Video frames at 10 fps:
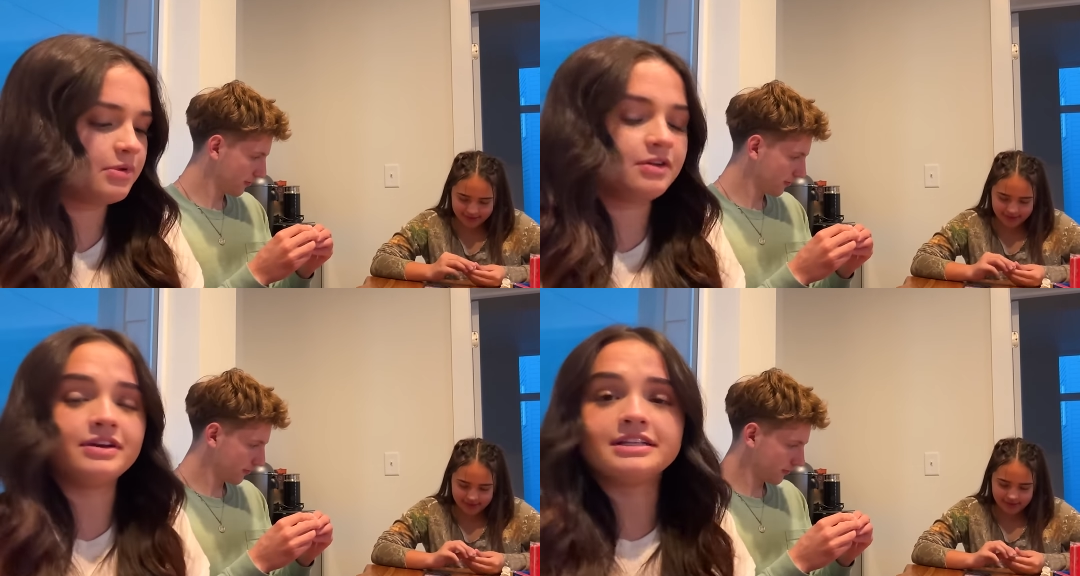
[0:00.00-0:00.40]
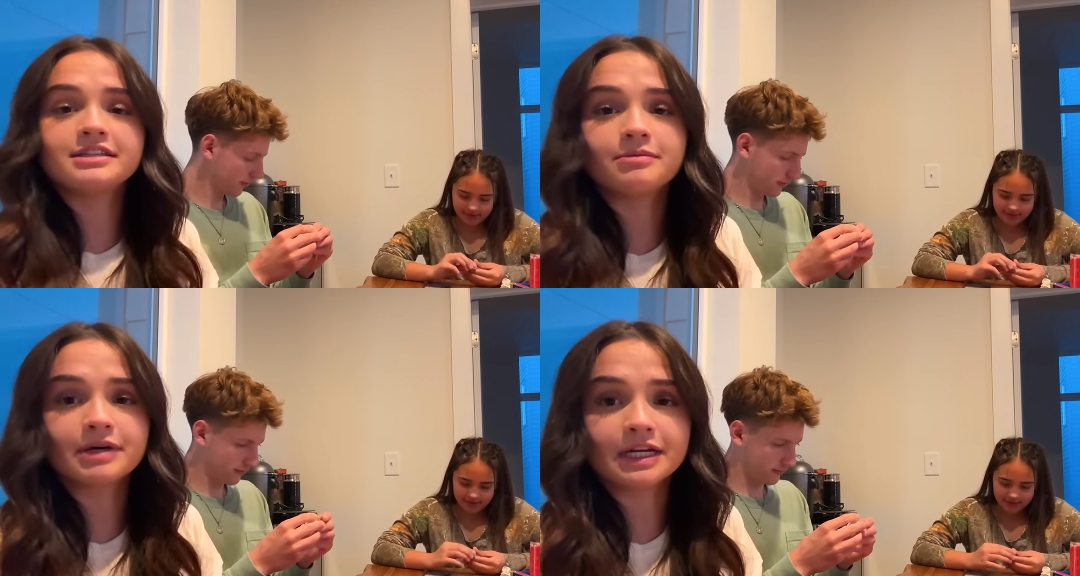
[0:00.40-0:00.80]
Speaker 1: You need
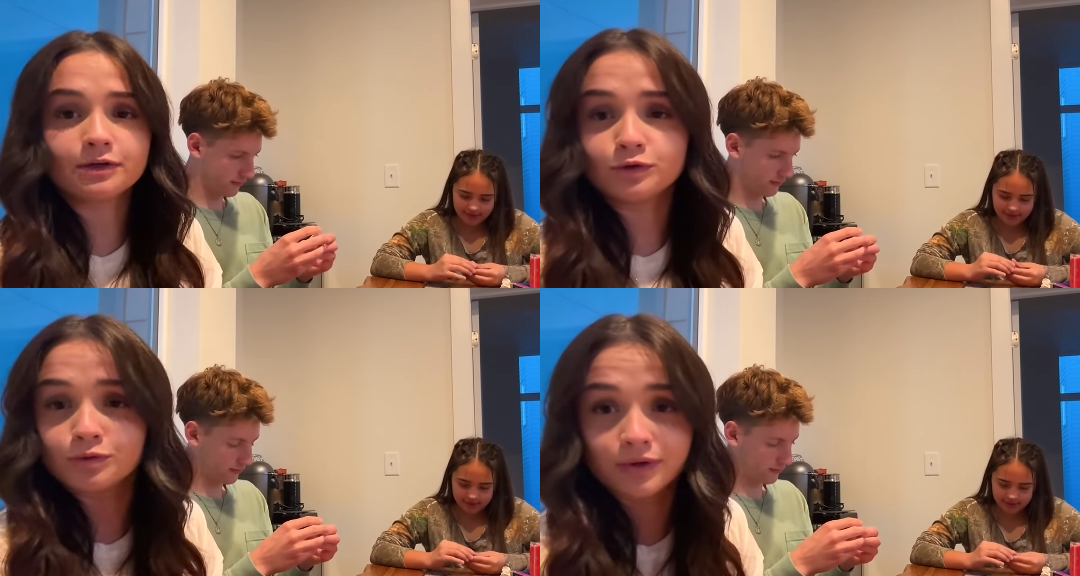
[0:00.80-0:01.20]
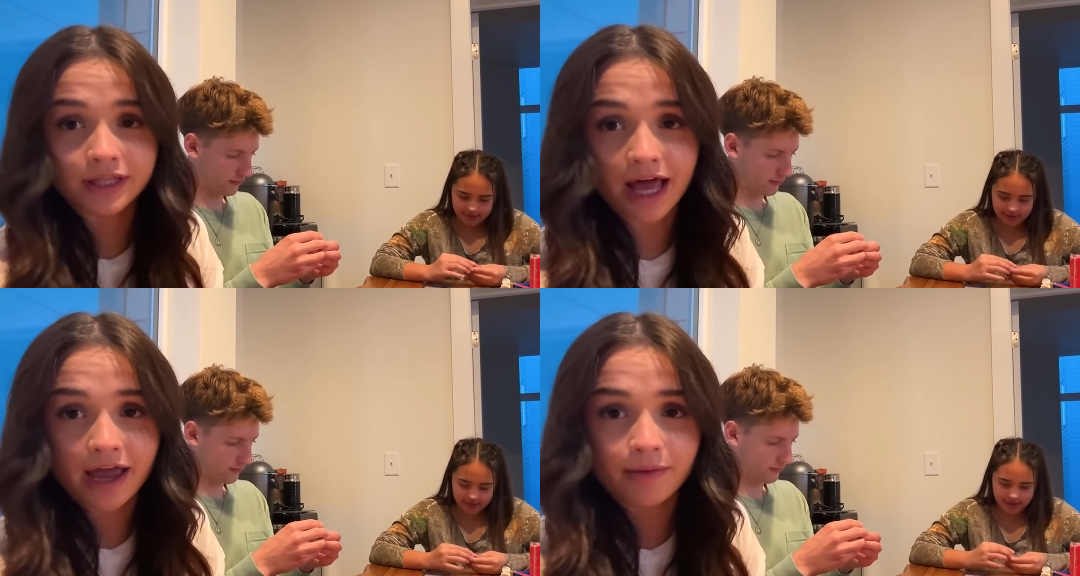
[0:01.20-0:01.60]
somebody who's
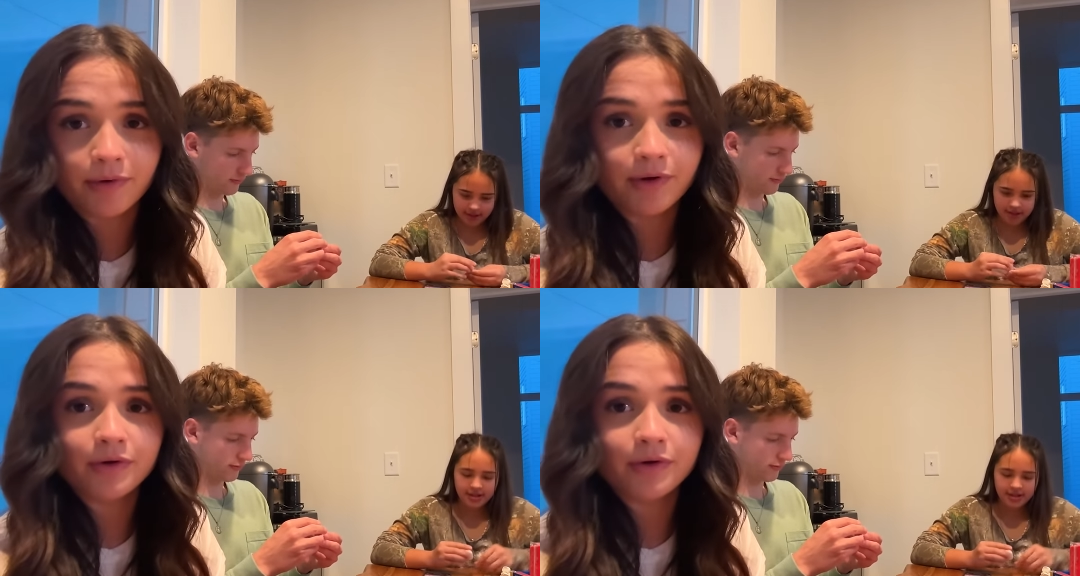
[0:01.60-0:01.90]
reliable,